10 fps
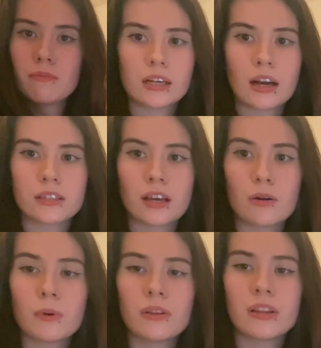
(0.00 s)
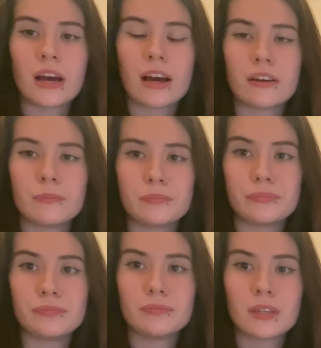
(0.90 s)
Guys, how about that?
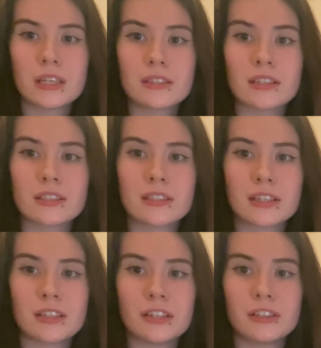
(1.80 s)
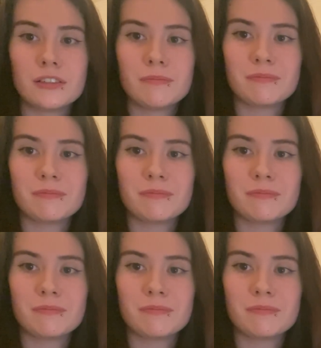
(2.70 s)
He's gonna stand here.